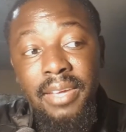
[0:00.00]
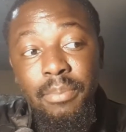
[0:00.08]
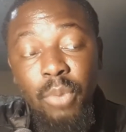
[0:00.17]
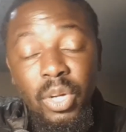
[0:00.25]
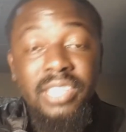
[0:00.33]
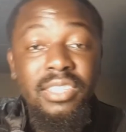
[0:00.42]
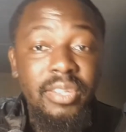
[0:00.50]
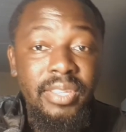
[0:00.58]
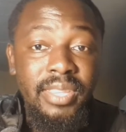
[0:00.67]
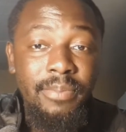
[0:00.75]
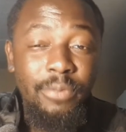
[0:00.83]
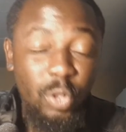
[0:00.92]
monitoring
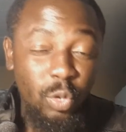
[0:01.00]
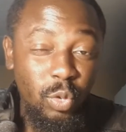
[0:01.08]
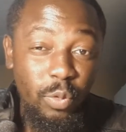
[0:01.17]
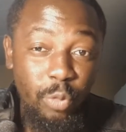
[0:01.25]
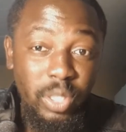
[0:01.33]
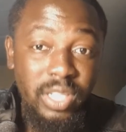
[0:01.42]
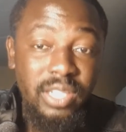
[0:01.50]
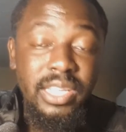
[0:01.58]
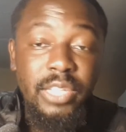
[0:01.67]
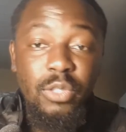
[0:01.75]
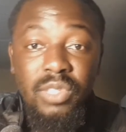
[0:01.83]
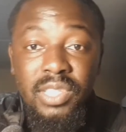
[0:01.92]
them for 2 to 14
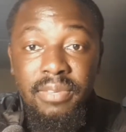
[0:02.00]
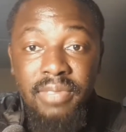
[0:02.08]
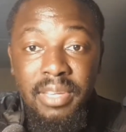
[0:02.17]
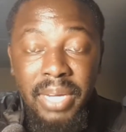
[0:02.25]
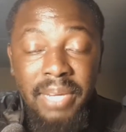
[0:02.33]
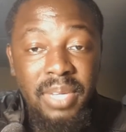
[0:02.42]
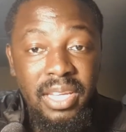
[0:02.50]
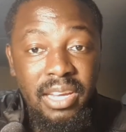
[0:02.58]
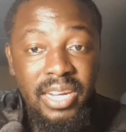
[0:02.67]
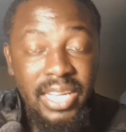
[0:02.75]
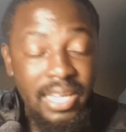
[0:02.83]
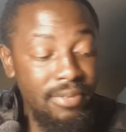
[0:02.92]
days to see if they might be
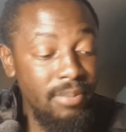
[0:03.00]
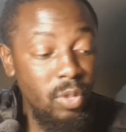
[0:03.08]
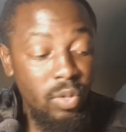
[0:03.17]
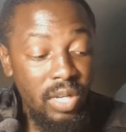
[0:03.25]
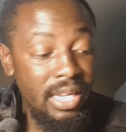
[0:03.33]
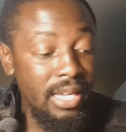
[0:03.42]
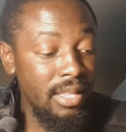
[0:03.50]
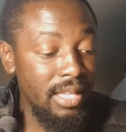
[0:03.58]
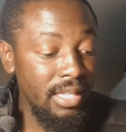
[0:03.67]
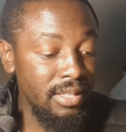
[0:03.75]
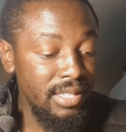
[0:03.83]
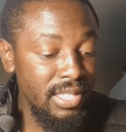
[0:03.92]
carrying FMD or any other
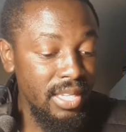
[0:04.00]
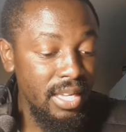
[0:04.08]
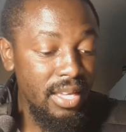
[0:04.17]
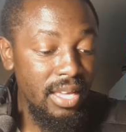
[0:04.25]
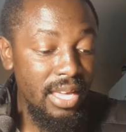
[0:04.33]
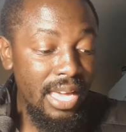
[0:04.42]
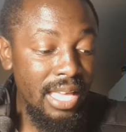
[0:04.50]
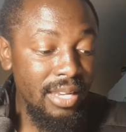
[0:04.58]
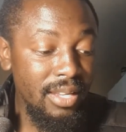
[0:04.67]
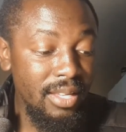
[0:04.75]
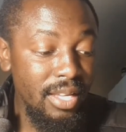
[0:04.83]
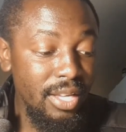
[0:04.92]
illness.
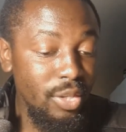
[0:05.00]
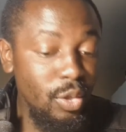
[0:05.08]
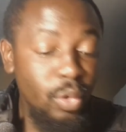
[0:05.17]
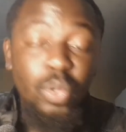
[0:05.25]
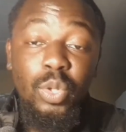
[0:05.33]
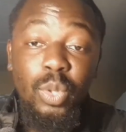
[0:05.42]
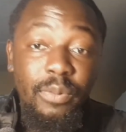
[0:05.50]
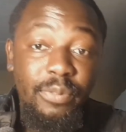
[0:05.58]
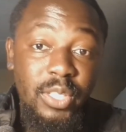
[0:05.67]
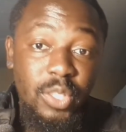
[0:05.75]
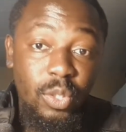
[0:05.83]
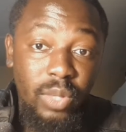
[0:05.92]
And you could
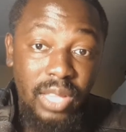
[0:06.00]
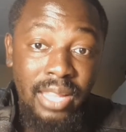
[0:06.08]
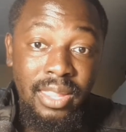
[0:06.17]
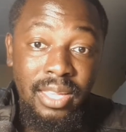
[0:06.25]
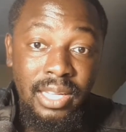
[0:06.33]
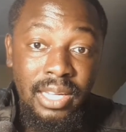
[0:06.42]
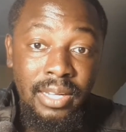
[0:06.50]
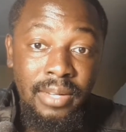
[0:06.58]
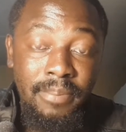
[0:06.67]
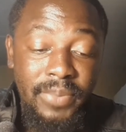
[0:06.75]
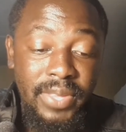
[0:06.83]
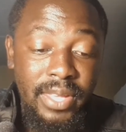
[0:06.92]
confuse it with
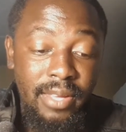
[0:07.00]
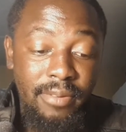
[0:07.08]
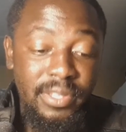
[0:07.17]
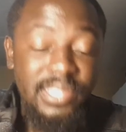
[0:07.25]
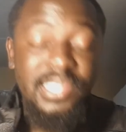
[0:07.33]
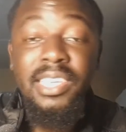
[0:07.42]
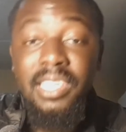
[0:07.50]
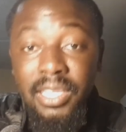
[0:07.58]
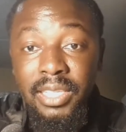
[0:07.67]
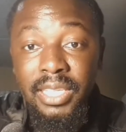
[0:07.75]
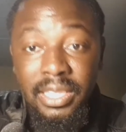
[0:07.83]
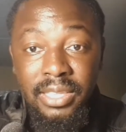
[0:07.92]
other
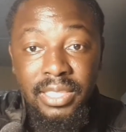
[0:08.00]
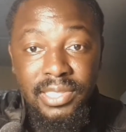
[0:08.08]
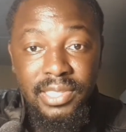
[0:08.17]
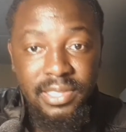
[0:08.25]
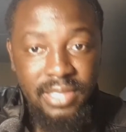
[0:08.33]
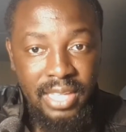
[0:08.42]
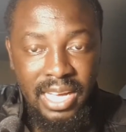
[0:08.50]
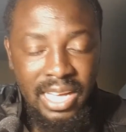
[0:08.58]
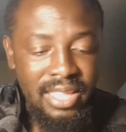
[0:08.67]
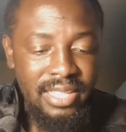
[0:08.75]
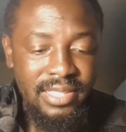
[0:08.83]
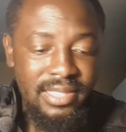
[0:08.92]
vesicular illnesses. There are
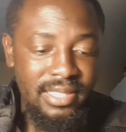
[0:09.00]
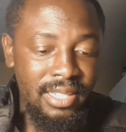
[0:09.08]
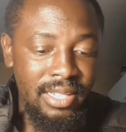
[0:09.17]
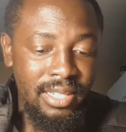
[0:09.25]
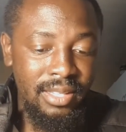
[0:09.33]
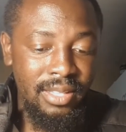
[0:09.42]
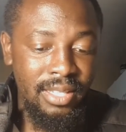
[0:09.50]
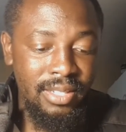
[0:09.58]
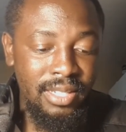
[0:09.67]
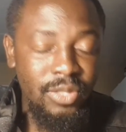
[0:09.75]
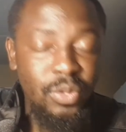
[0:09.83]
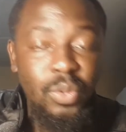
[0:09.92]
others
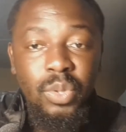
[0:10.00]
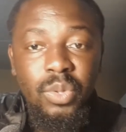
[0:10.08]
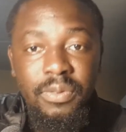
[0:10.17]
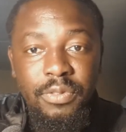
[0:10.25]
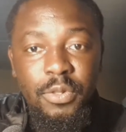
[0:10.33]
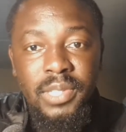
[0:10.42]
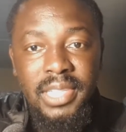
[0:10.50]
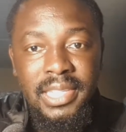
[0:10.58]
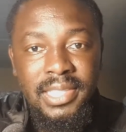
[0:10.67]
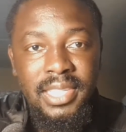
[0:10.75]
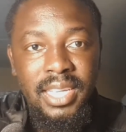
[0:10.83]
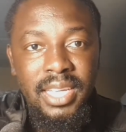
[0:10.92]
that you could confuse
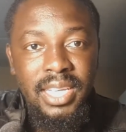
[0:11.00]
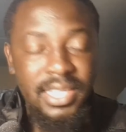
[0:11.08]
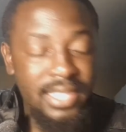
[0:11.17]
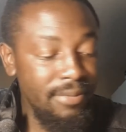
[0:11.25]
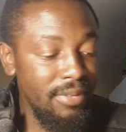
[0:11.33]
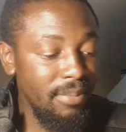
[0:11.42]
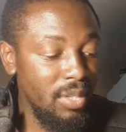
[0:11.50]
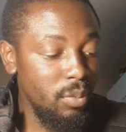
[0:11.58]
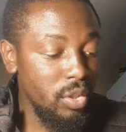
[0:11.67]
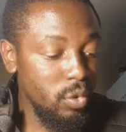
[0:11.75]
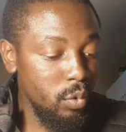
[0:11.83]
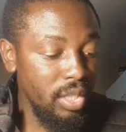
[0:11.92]
as FMD,
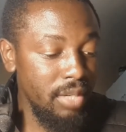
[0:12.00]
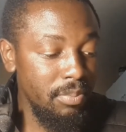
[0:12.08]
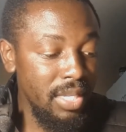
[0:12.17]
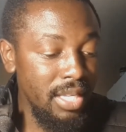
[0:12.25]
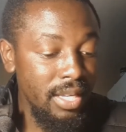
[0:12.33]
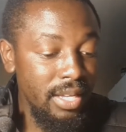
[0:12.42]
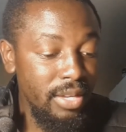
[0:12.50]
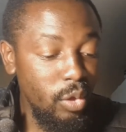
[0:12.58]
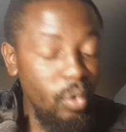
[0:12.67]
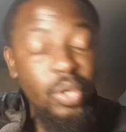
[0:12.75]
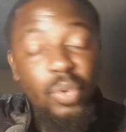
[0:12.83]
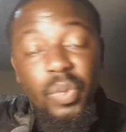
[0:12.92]
which couldn't be. The
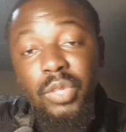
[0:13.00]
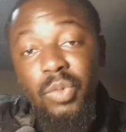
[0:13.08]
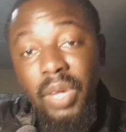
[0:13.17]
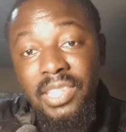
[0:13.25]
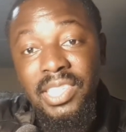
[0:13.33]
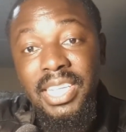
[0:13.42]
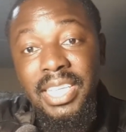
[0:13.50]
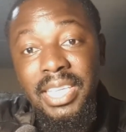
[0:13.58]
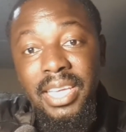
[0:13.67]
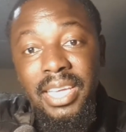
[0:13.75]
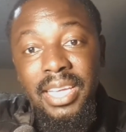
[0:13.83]
only way to actually